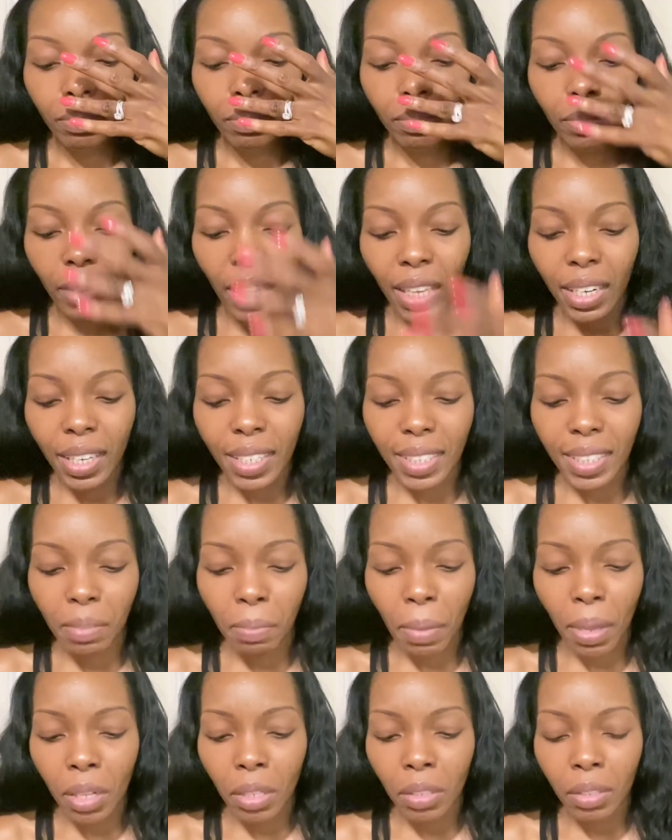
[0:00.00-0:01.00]
And they
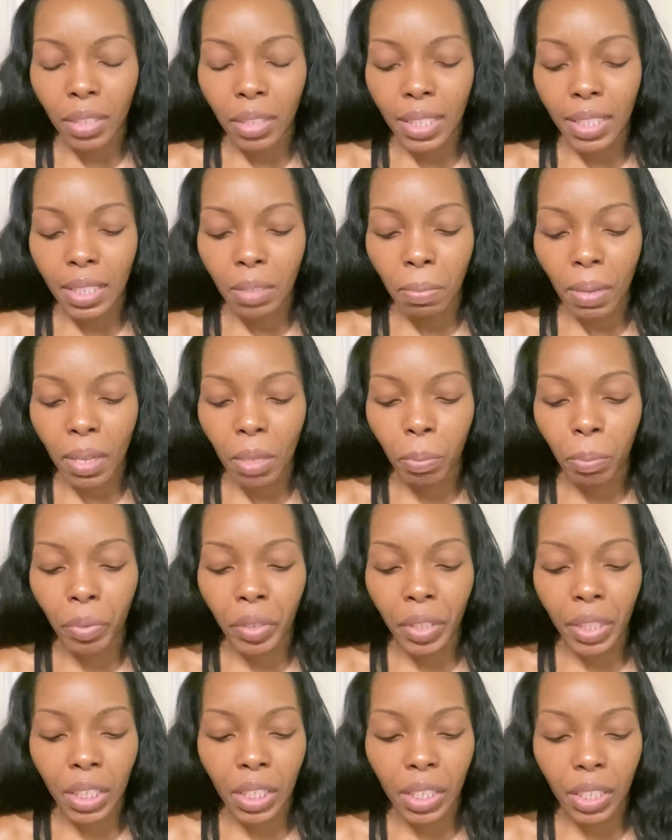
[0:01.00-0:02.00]
smell
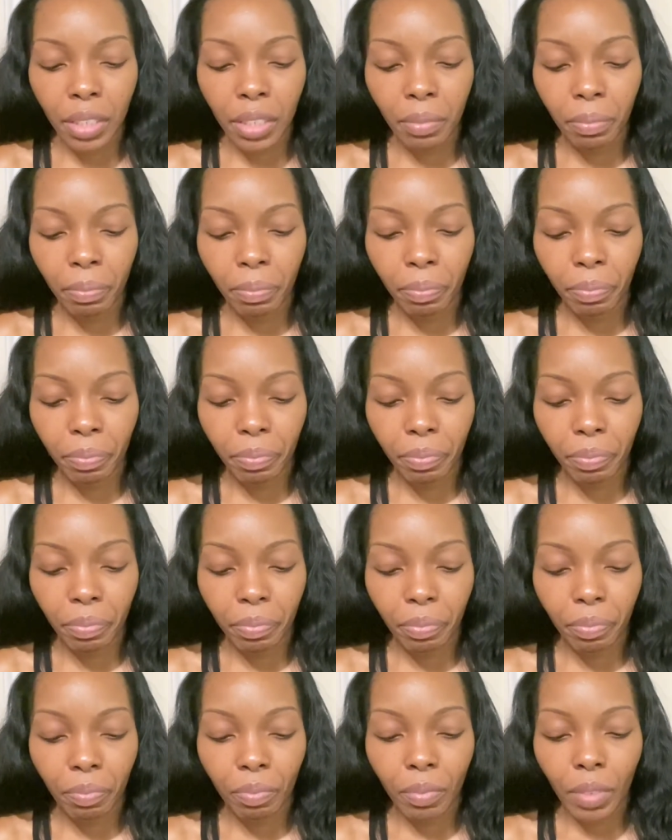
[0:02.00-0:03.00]
pretty good.
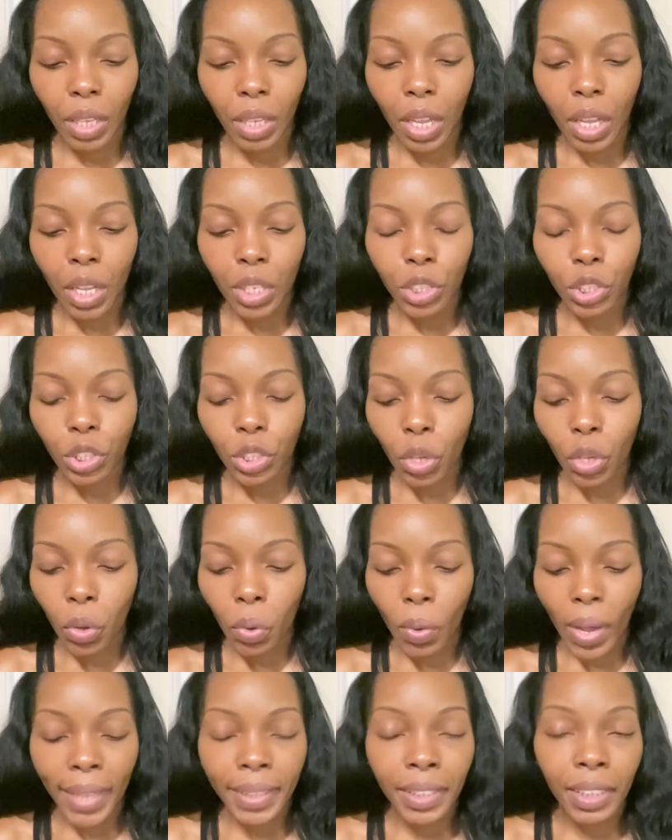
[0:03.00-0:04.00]

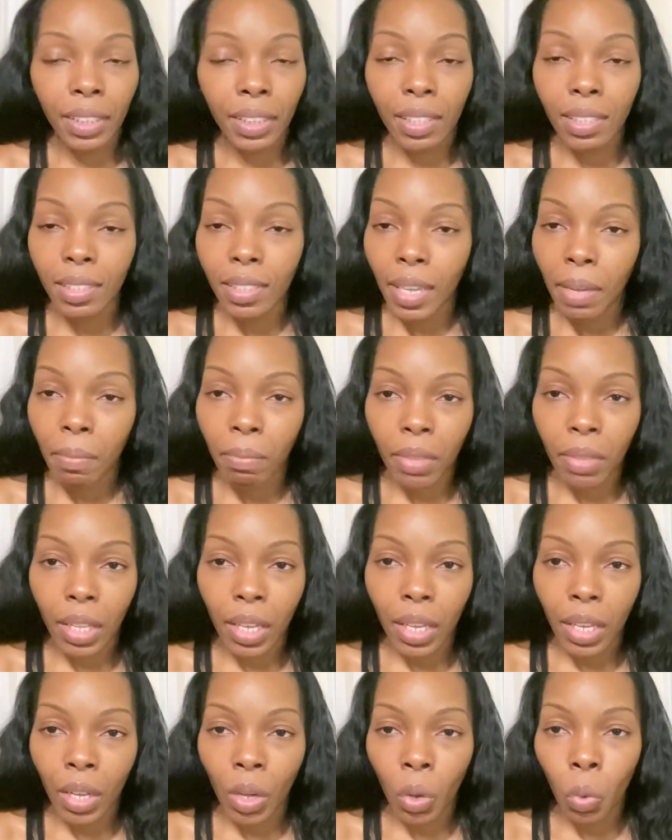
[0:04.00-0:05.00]
So I did the same
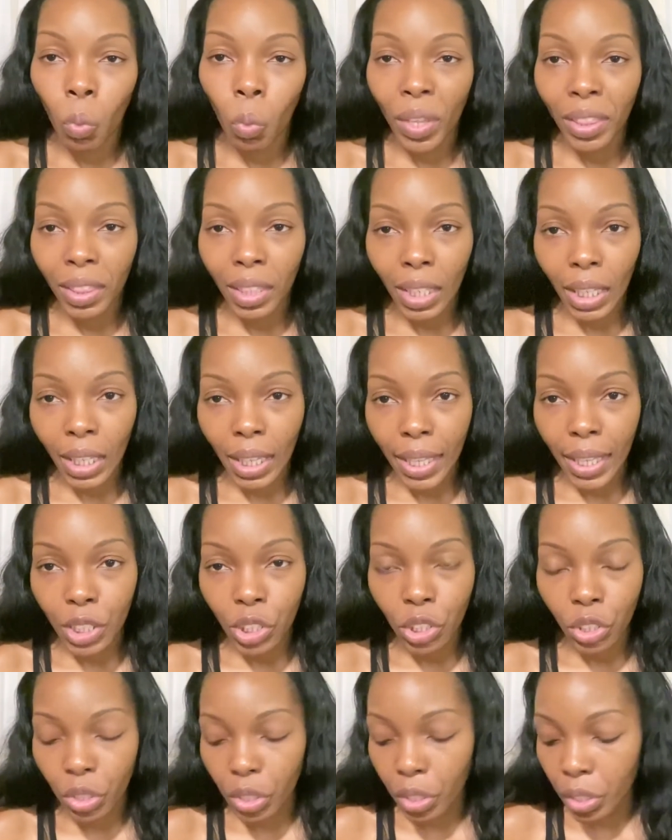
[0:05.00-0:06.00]
thing with the
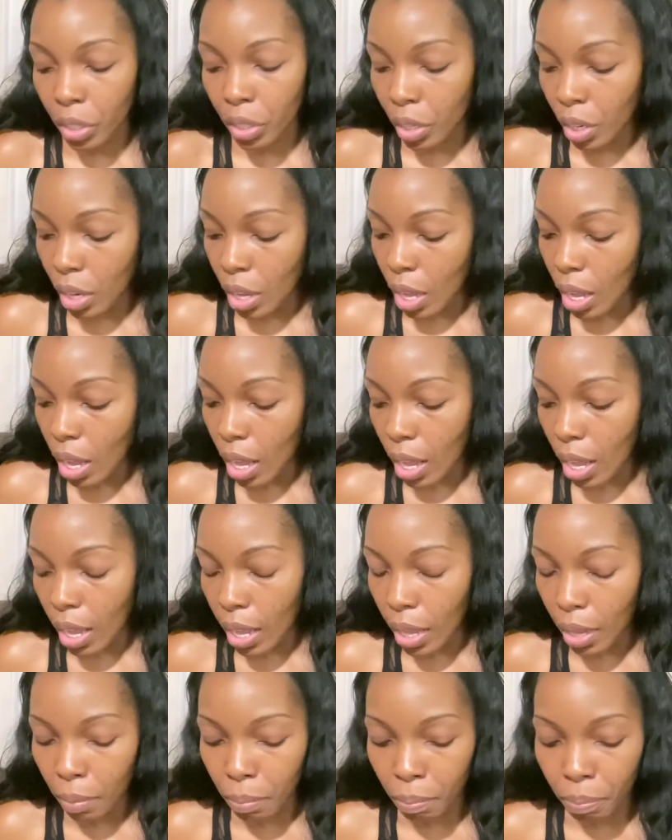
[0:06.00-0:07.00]
cleanser.
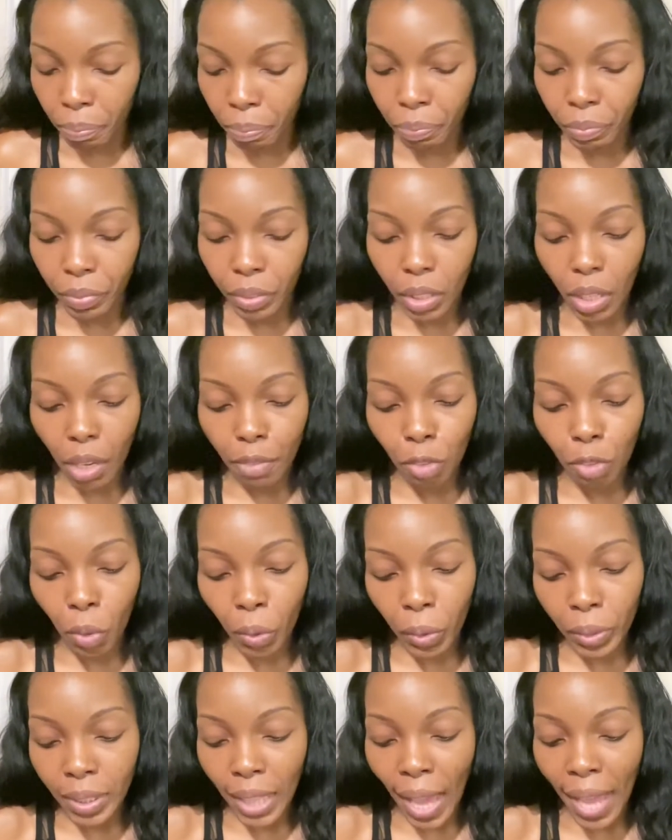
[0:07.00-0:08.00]
Of
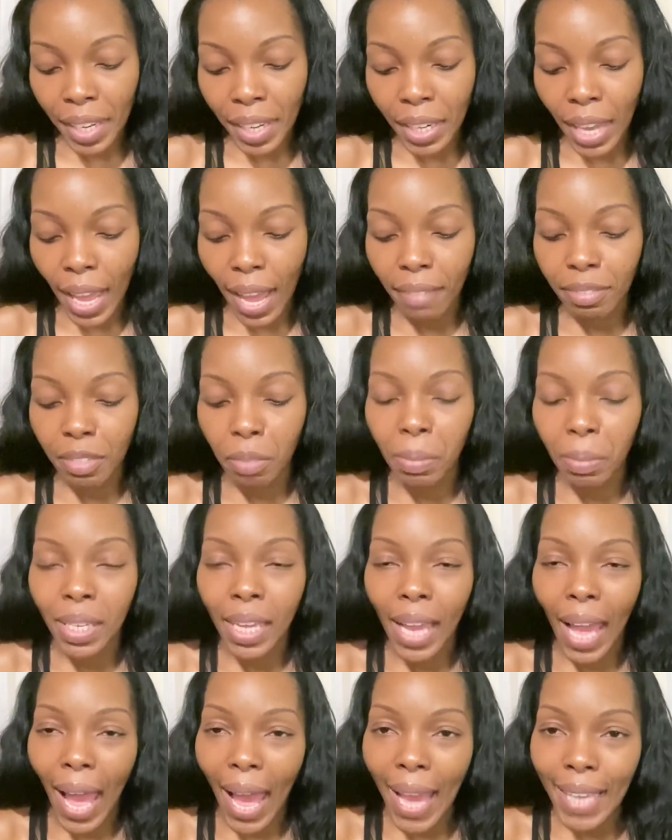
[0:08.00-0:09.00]
course, I didn't have to be
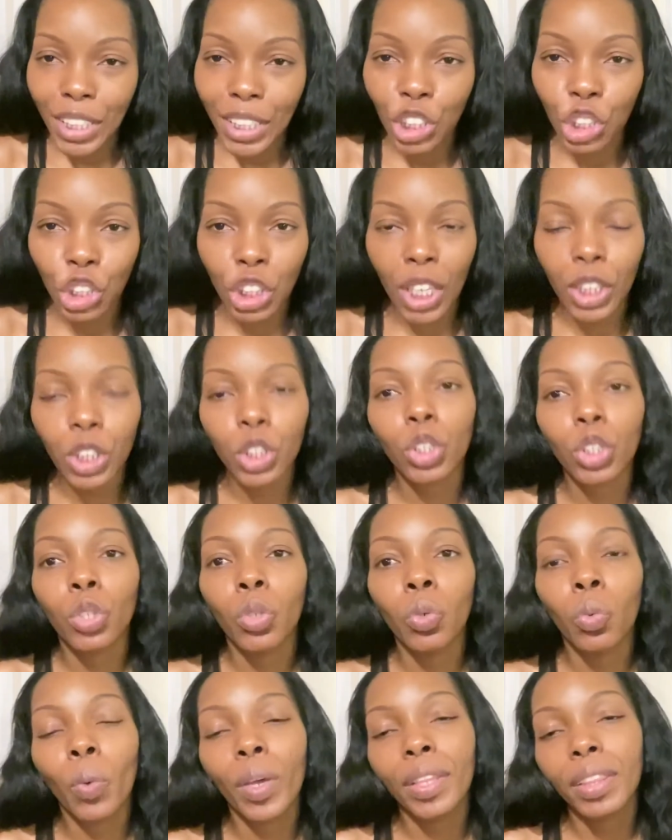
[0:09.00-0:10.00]
as gentle
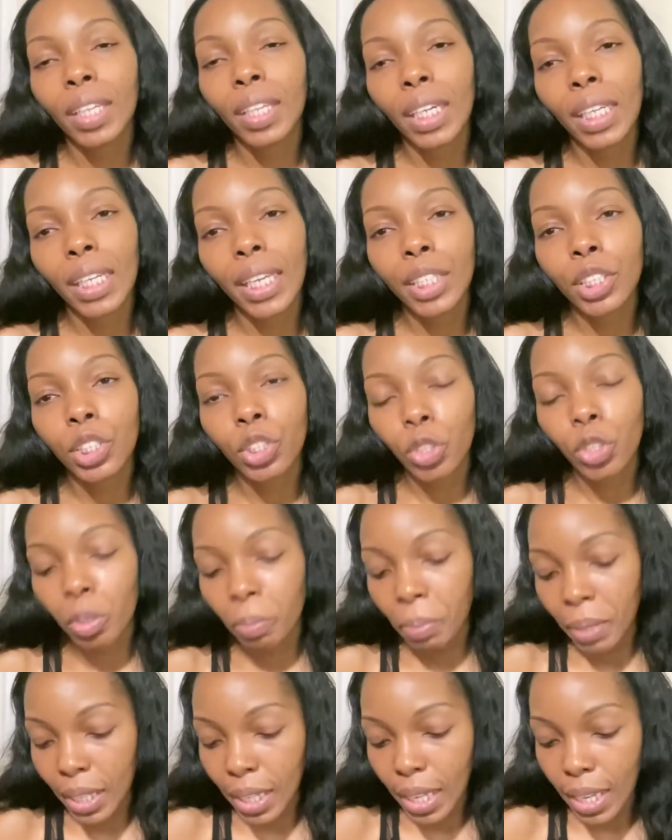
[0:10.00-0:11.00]
with the cleanser
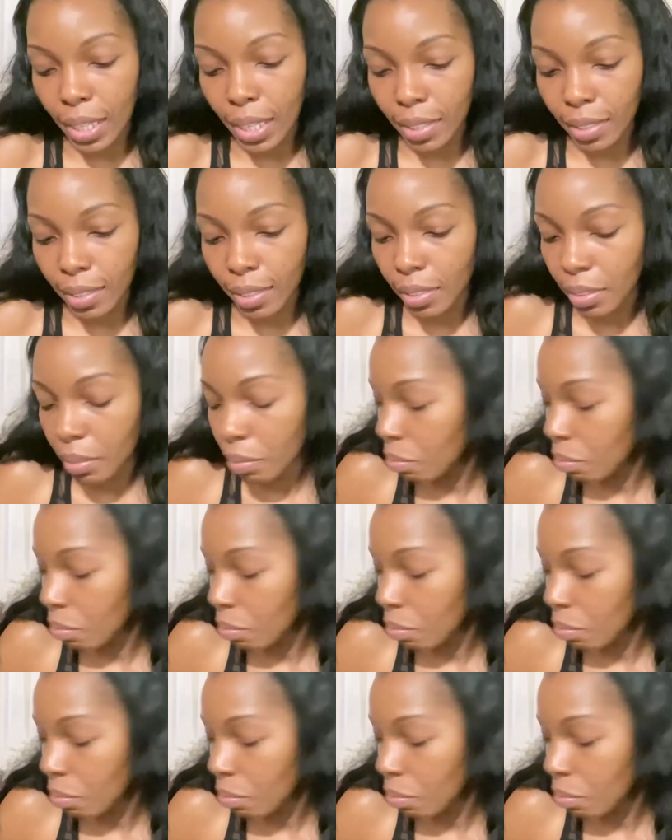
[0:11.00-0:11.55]
because